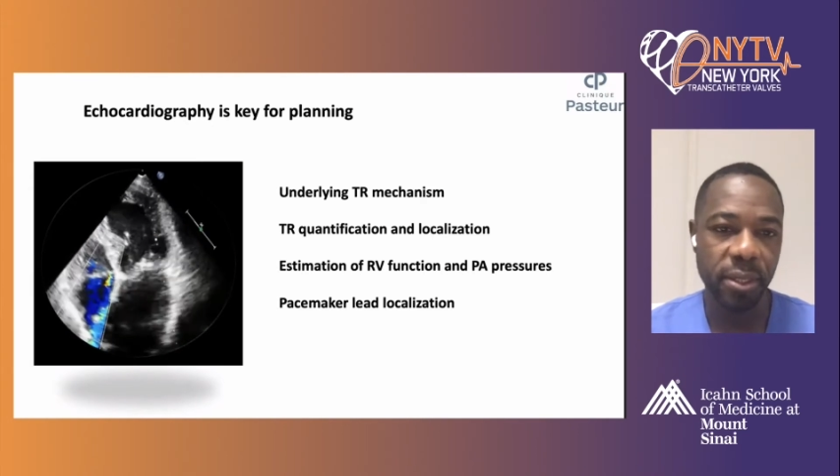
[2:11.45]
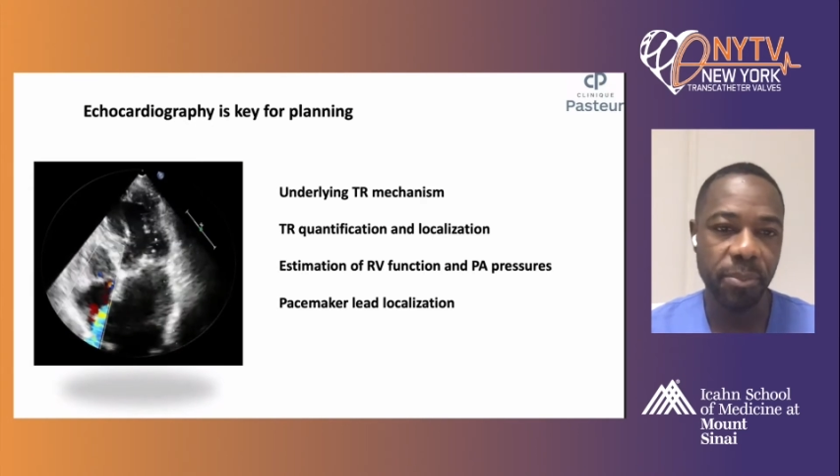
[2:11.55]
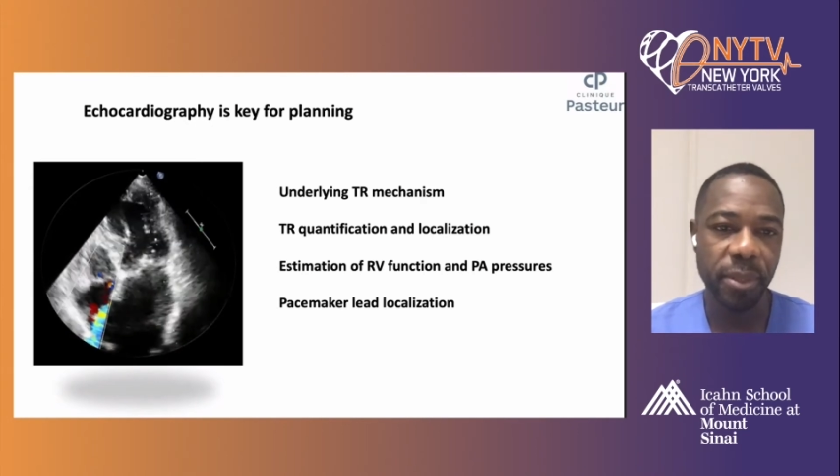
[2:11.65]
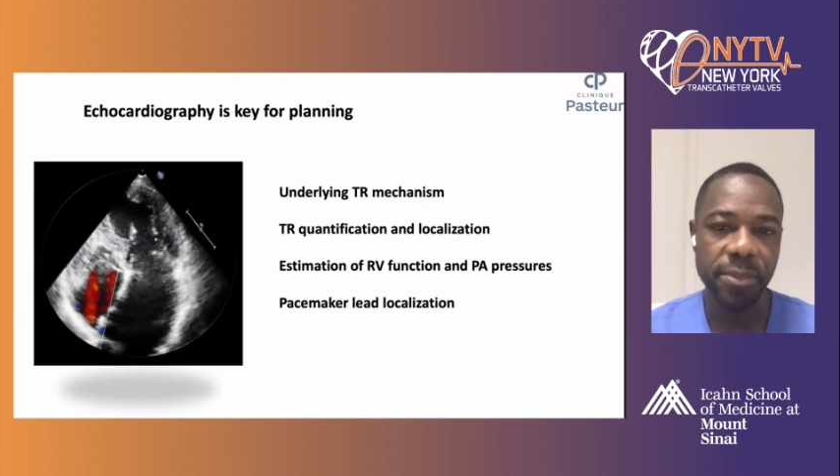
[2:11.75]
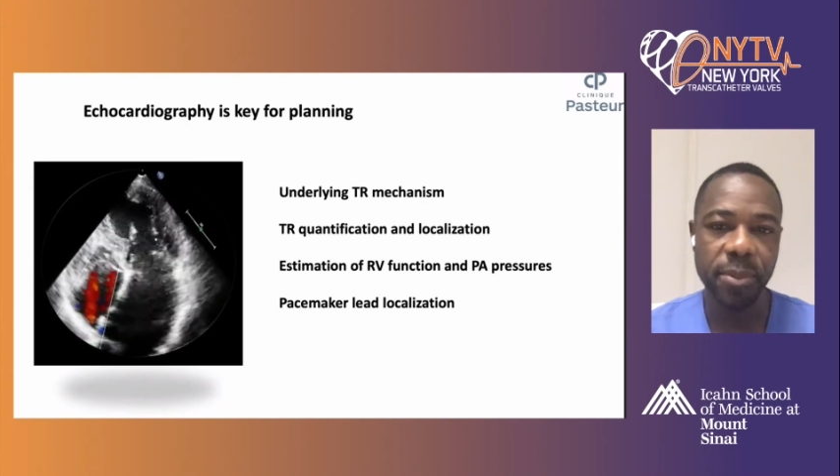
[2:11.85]

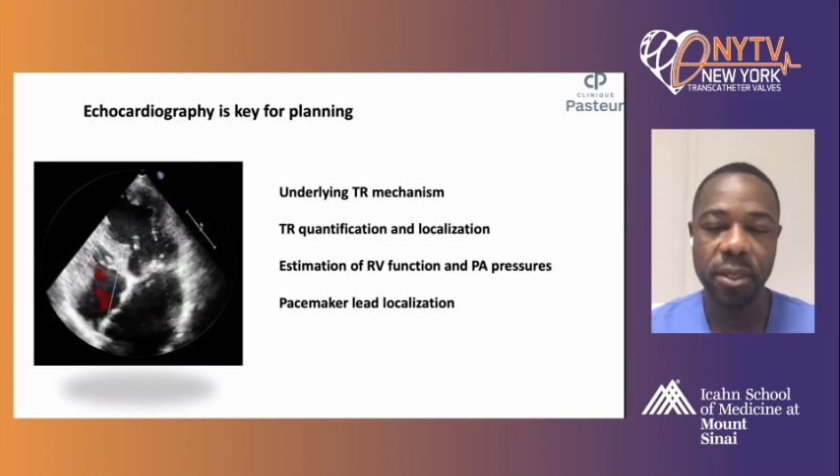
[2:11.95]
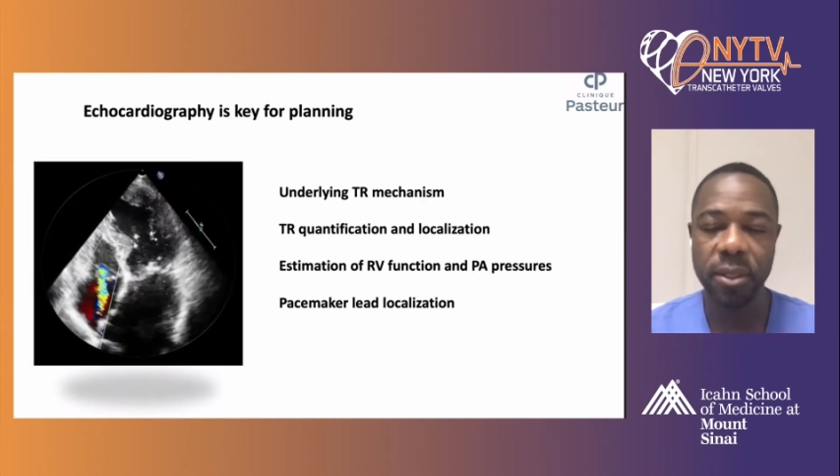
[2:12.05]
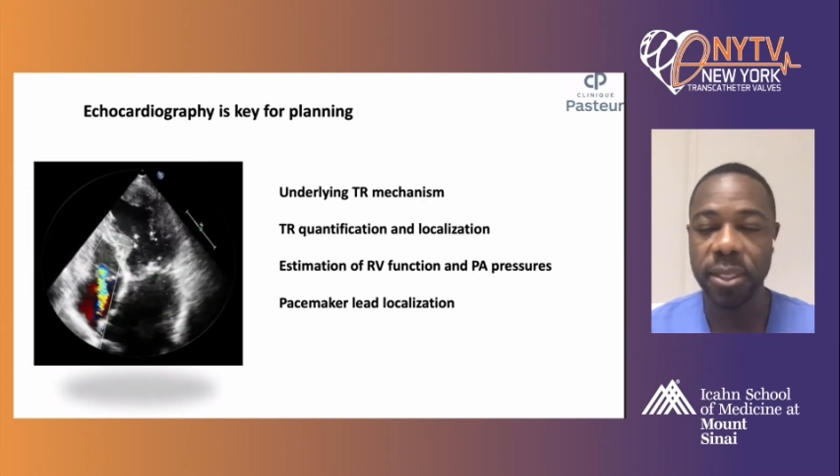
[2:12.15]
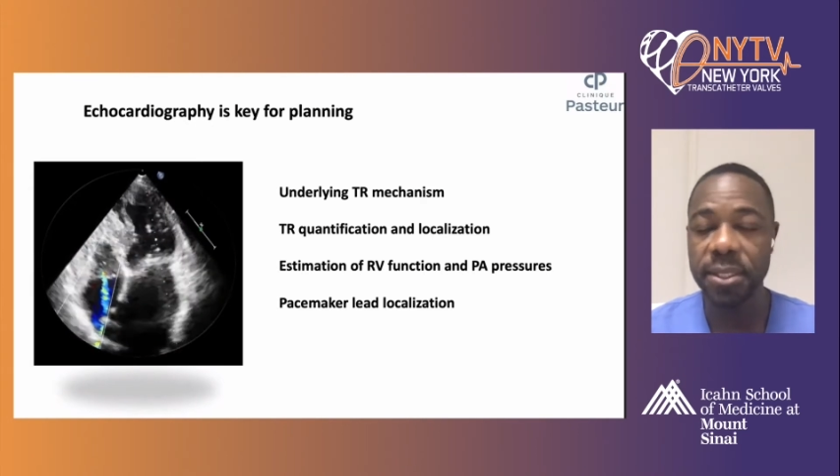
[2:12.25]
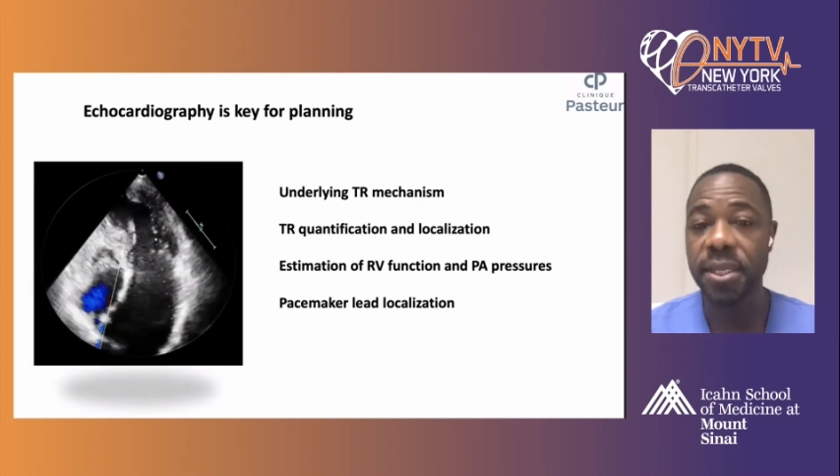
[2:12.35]
pacemaker
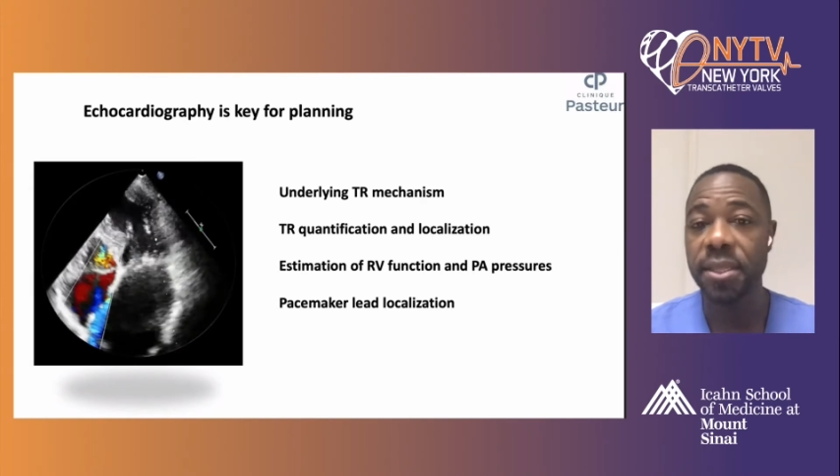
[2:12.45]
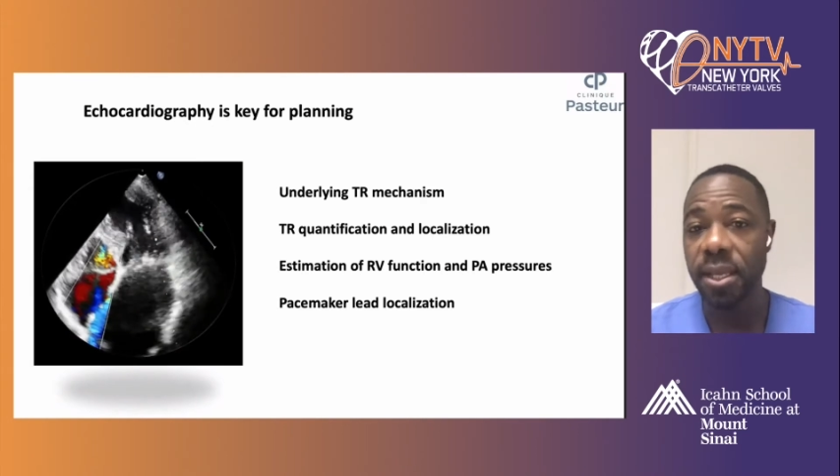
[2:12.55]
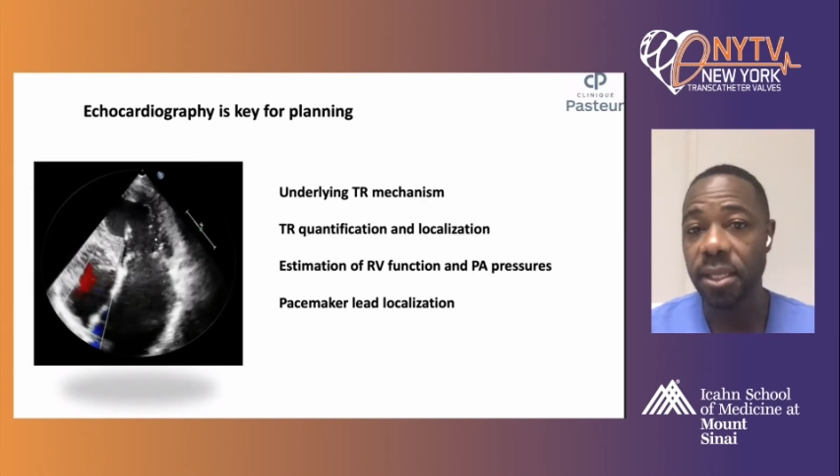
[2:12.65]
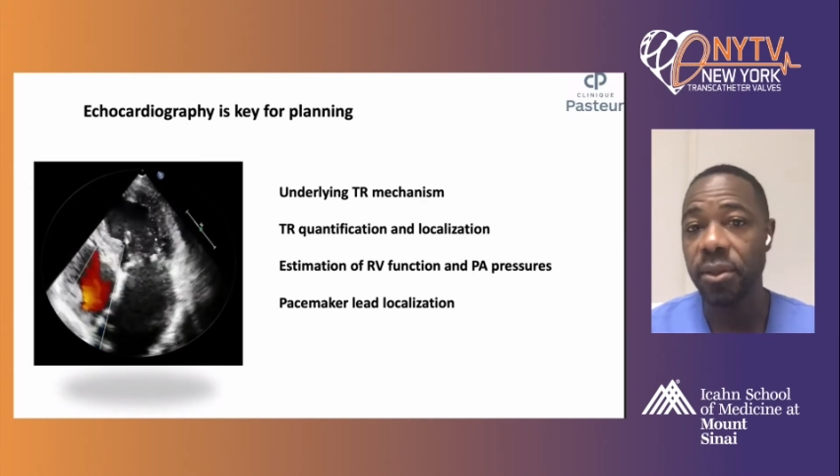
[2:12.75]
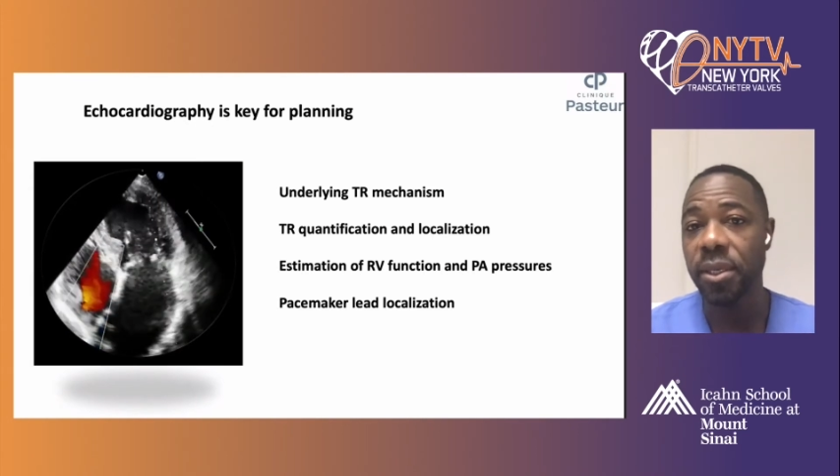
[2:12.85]
leads and
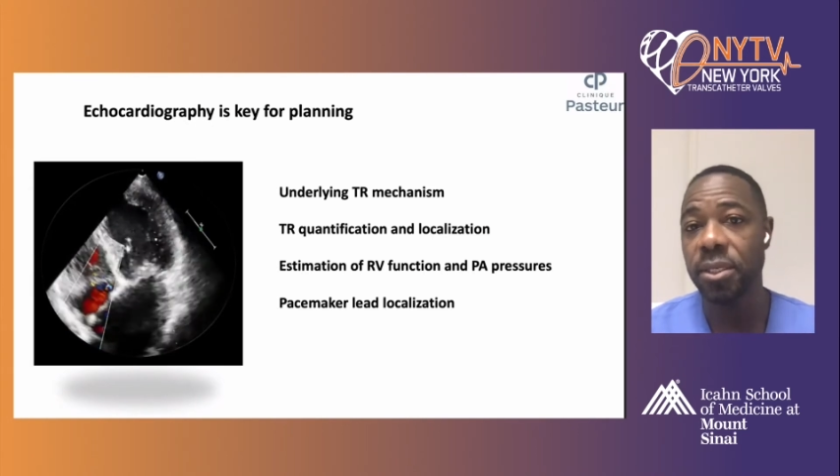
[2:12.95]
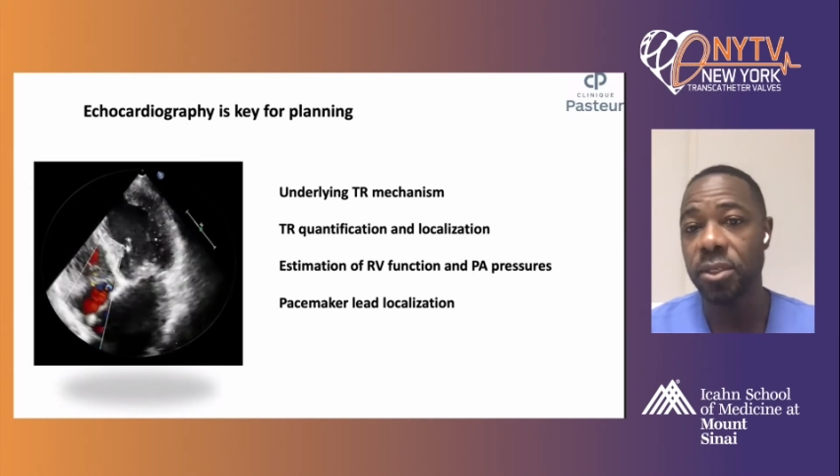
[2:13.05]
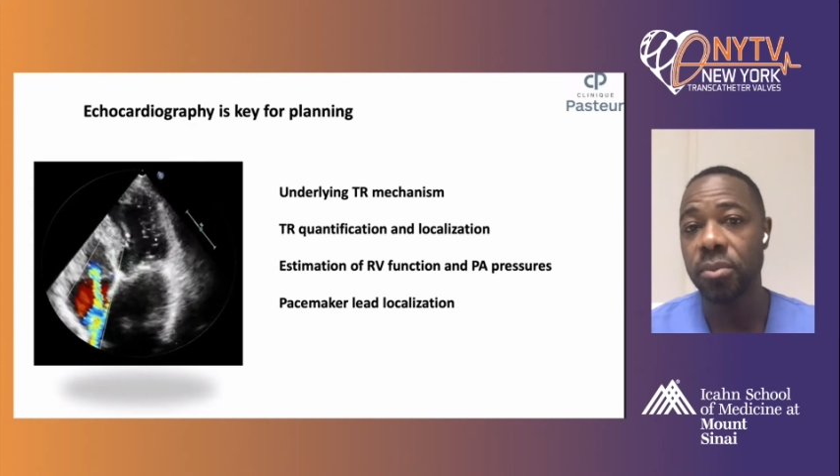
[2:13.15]
their location,